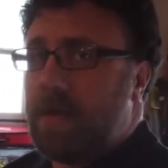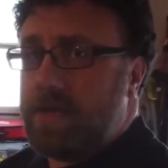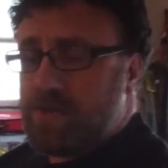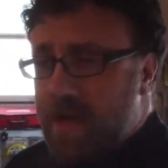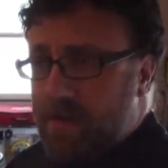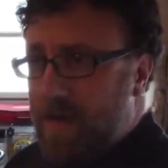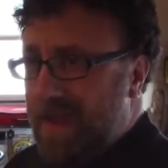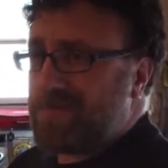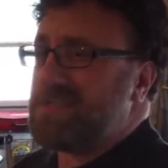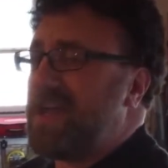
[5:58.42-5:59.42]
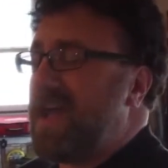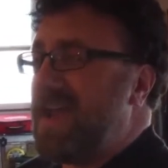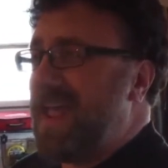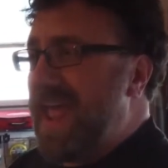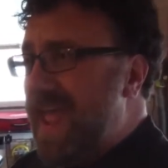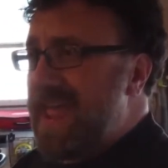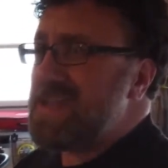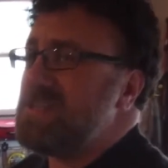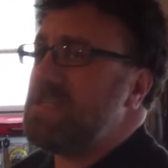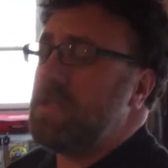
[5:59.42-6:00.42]
a tractor outside,
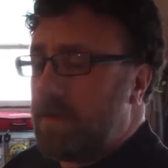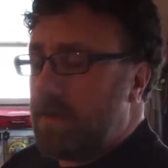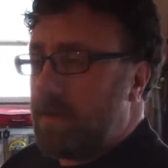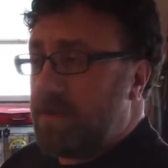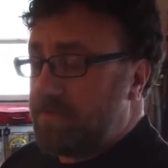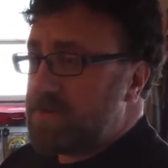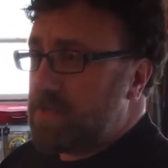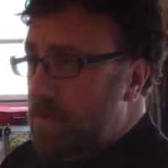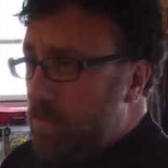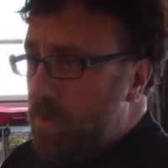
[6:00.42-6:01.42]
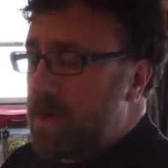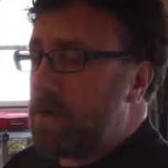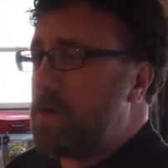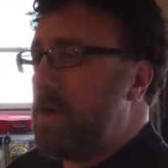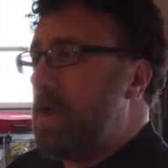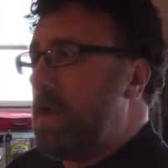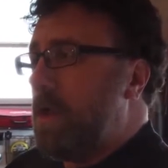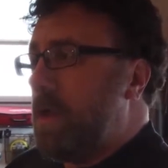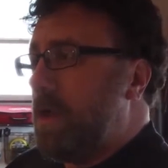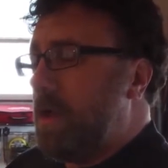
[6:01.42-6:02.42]
and especially in winter,
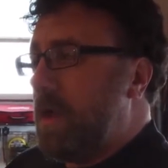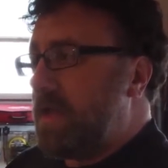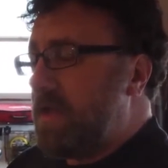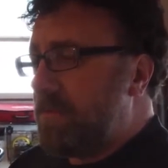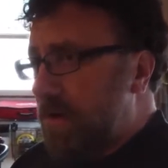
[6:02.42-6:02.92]
and keeping